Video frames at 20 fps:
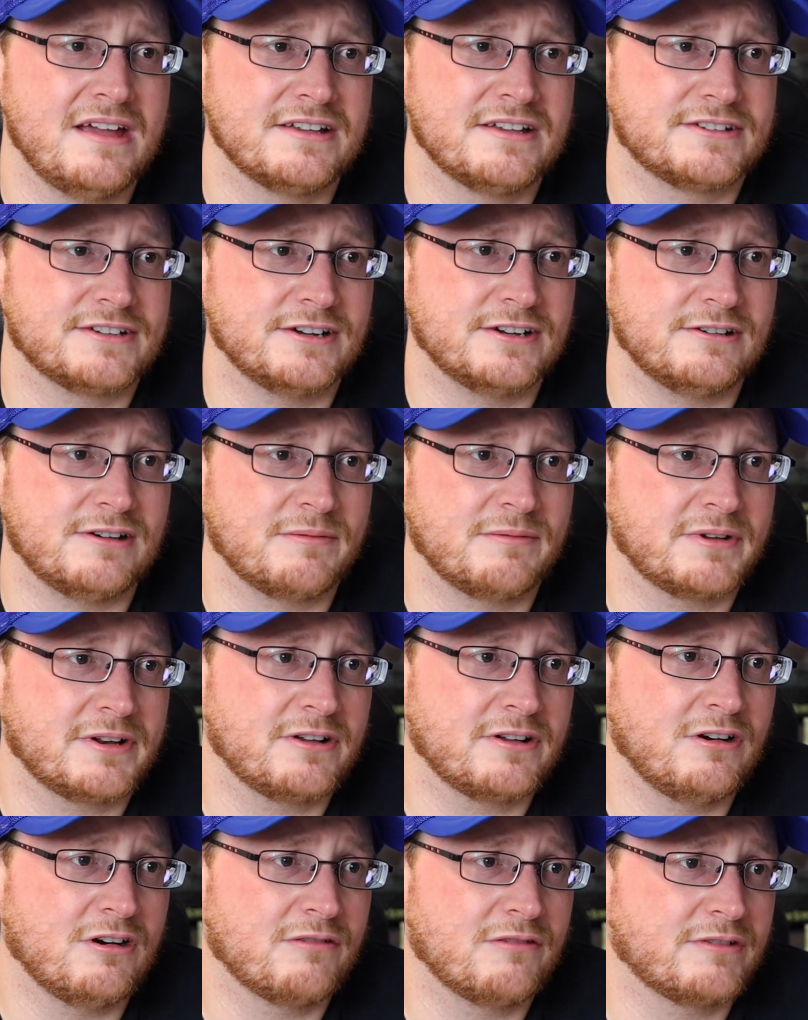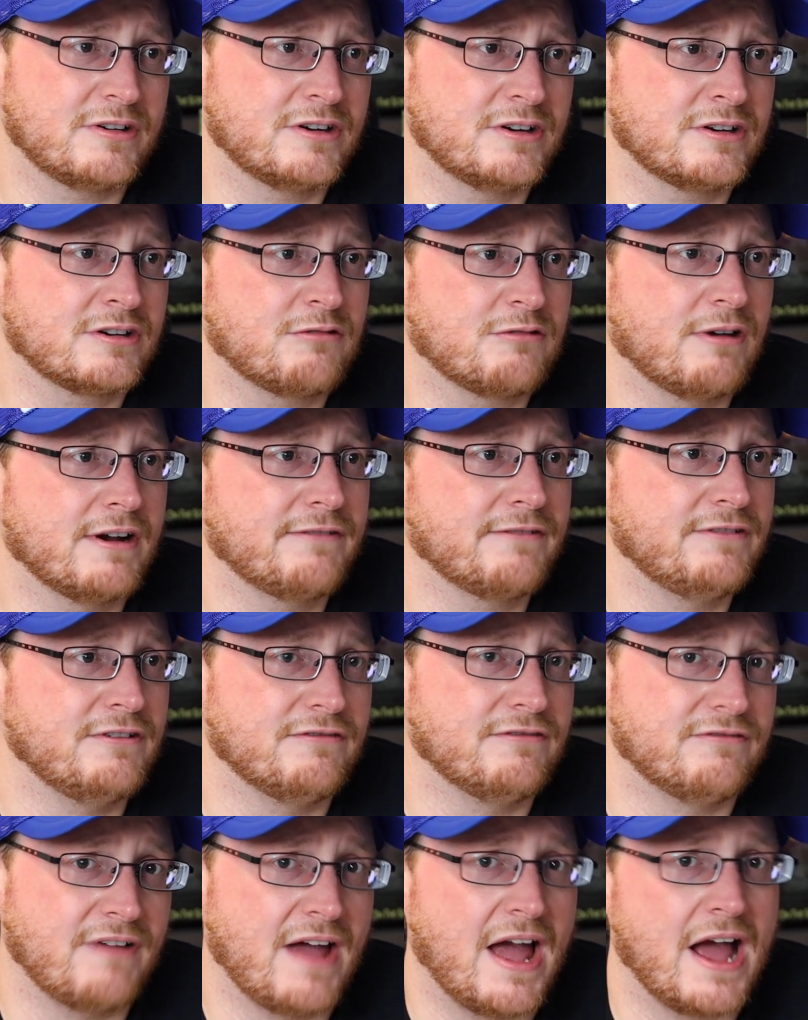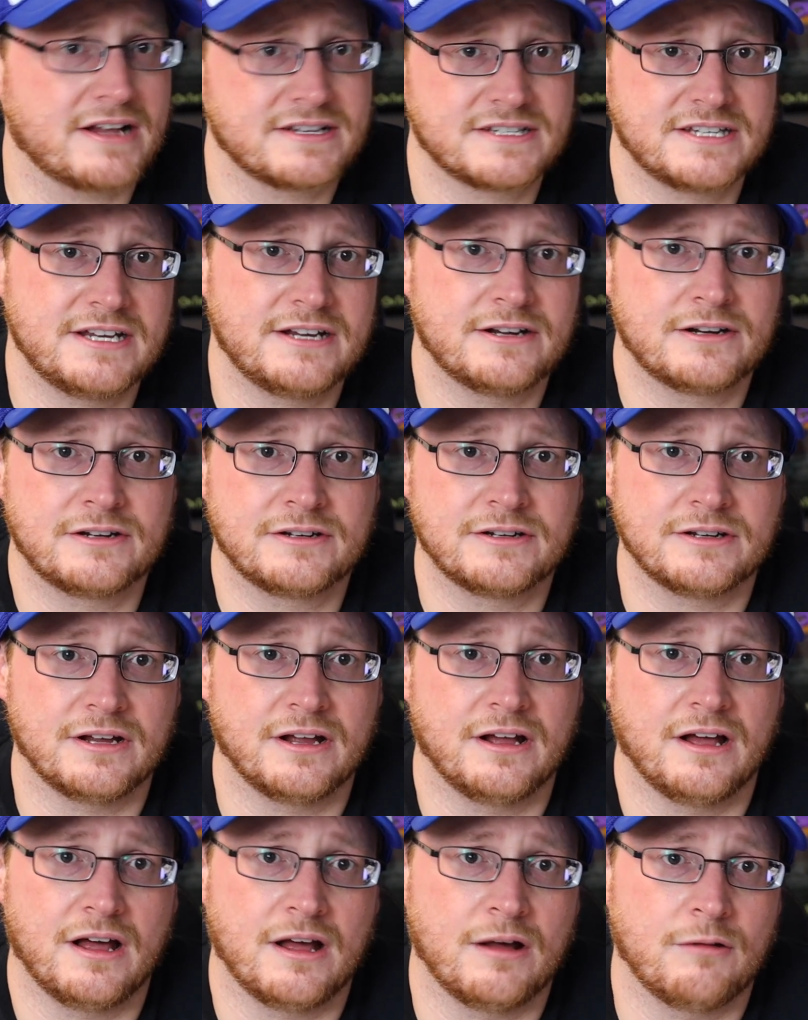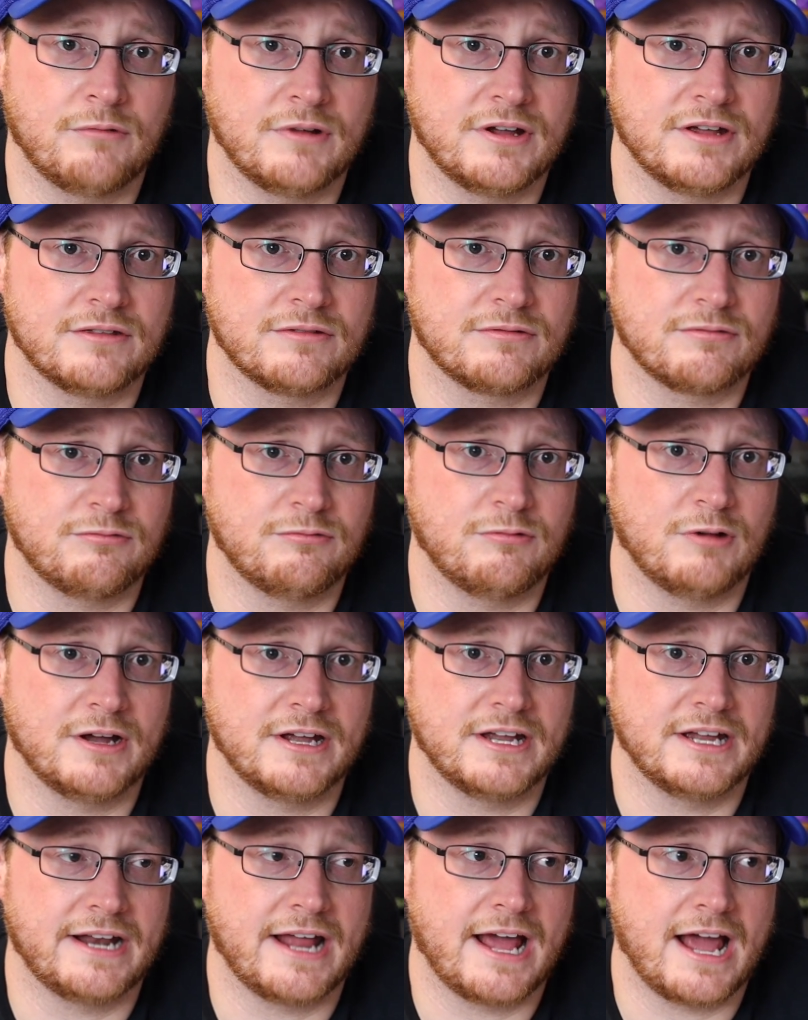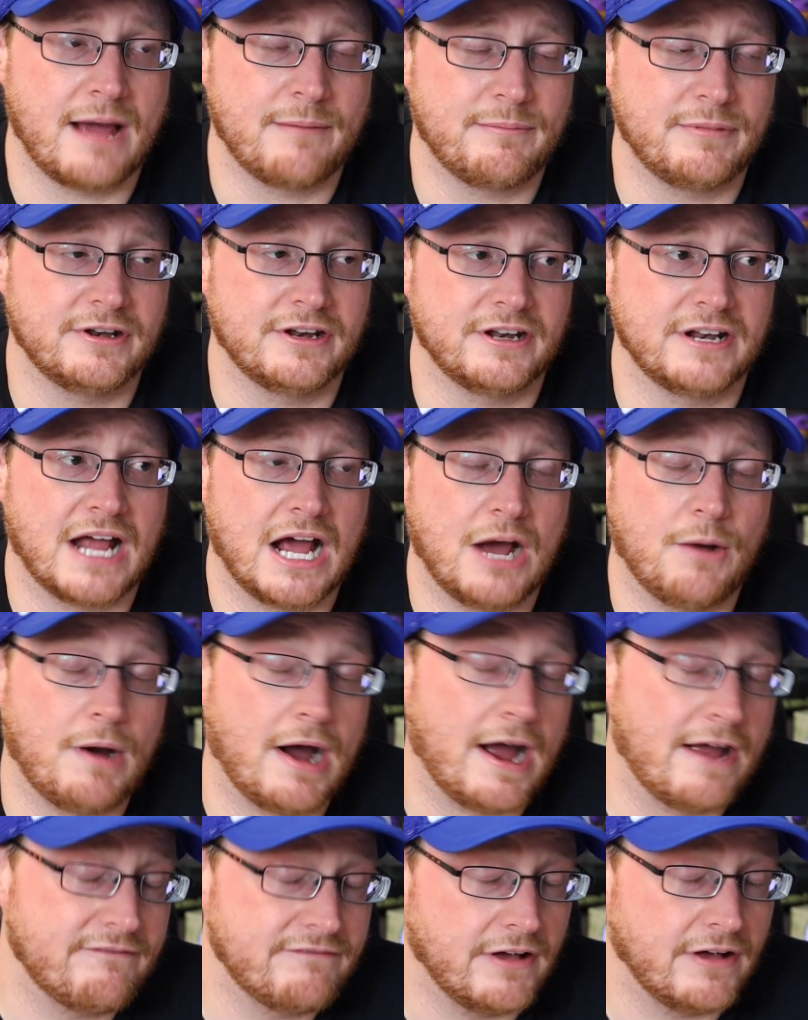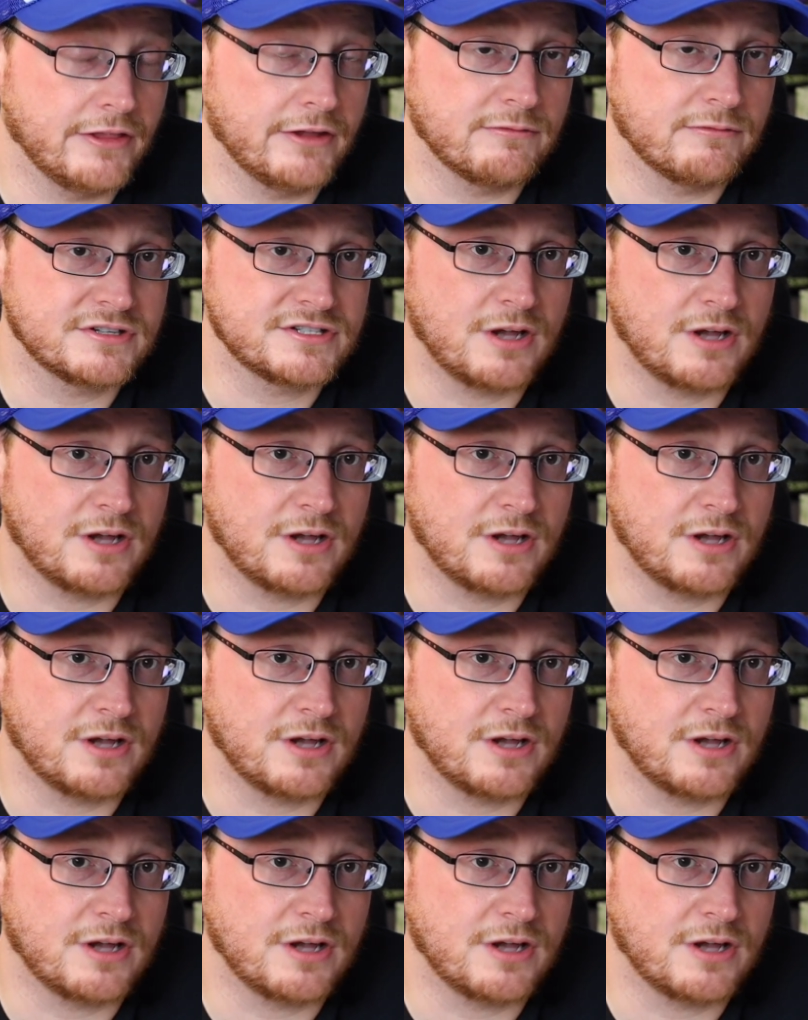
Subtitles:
So I'm gonna go over quite a few facts here with what had happened and how I felt it was